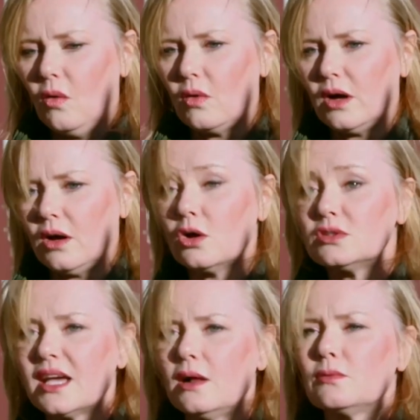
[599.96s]
or a
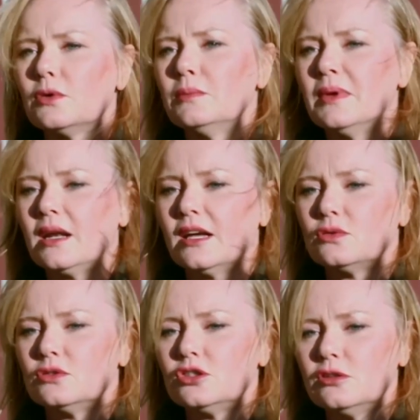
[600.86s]
hotel room and
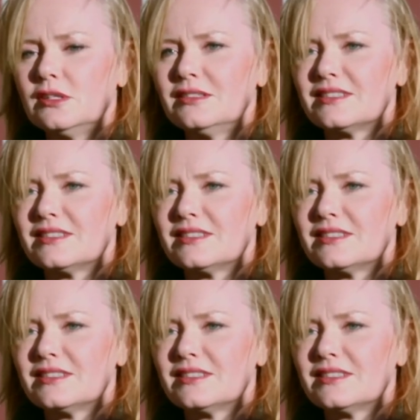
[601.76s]
I could tune